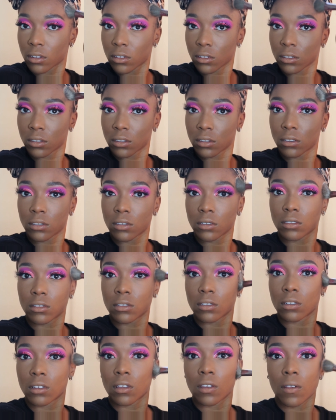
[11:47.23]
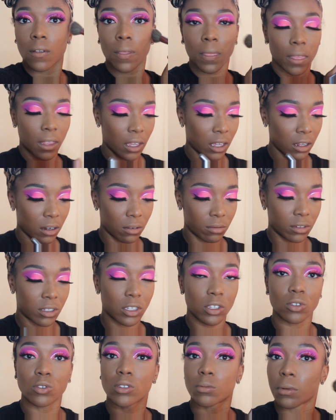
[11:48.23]
vegan brush, which is the
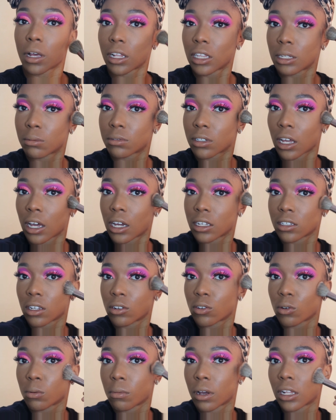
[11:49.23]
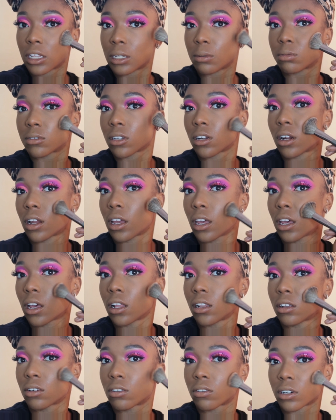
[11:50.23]
V3. It's like a vegan contour brush.
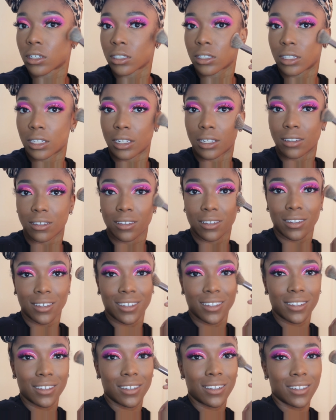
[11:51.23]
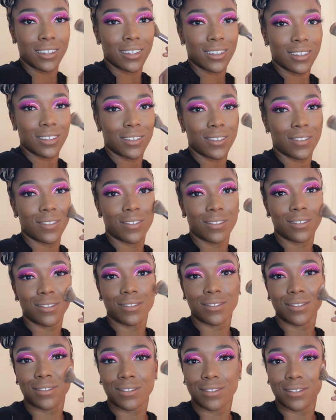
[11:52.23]
And I'm just going into,
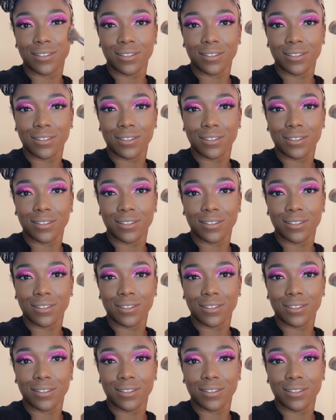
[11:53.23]
you